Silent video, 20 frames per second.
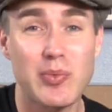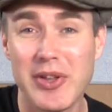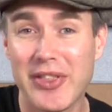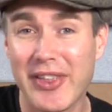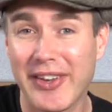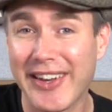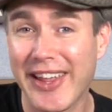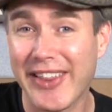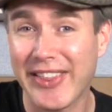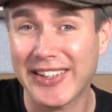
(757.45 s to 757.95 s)

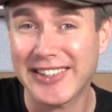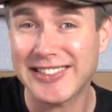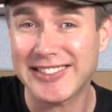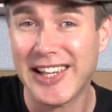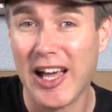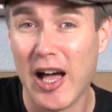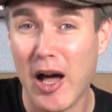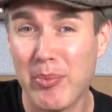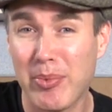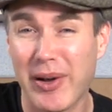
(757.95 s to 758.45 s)
with another
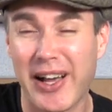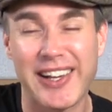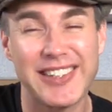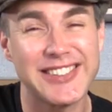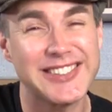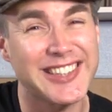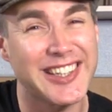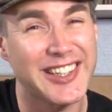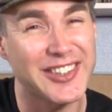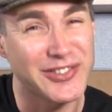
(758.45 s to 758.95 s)
guitar part,
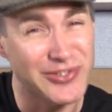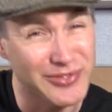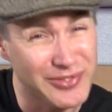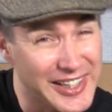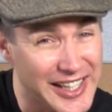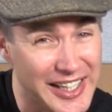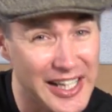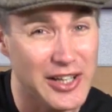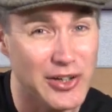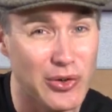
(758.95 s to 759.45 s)
it sounds
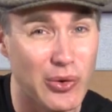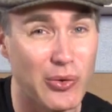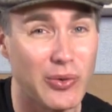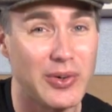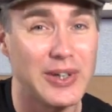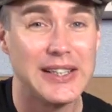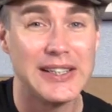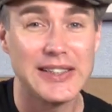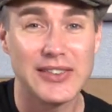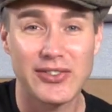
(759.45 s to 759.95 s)
really cool.